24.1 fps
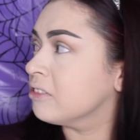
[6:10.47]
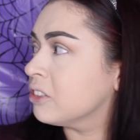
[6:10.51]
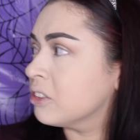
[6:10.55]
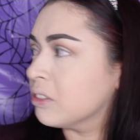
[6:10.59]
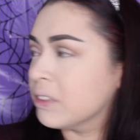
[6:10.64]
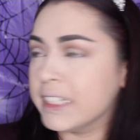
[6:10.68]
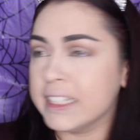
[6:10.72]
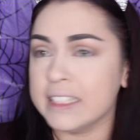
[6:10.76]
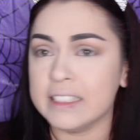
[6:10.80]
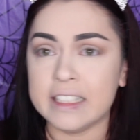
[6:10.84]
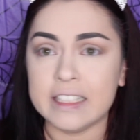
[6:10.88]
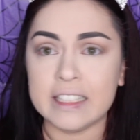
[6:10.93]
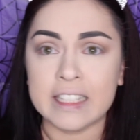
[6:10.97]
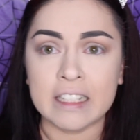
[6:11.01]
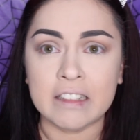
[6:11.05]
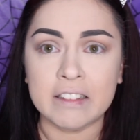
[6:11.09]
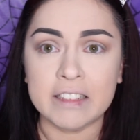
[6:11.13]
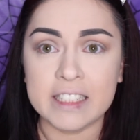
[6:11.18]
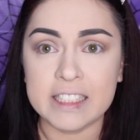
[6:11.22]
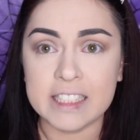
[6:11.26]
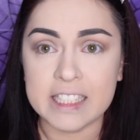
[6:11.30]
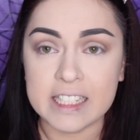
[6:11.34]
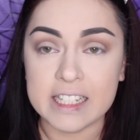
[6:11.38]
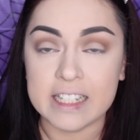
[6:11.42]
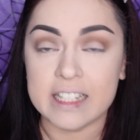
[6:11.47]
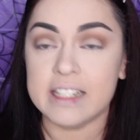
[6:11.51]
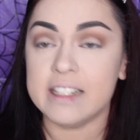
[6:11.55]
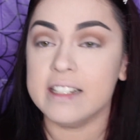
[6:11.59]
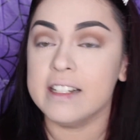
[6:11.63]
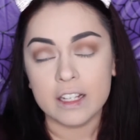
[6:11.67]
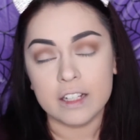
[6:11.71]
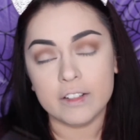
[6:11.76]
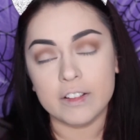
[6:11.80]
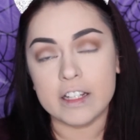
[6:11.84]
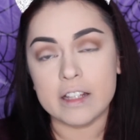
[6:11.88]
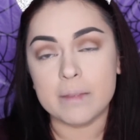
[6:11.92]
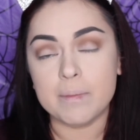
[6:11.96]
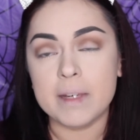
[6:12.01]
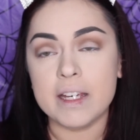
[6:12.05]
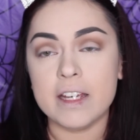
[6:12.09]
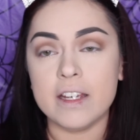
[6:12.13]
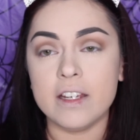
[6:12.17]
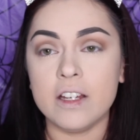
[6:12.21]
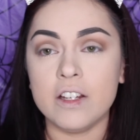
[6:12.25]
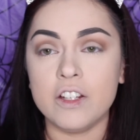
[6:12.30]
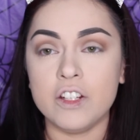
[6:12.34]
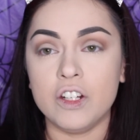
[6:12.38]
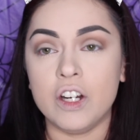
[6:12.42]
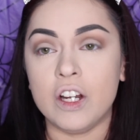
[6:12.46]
quite like how they did it. And with me, you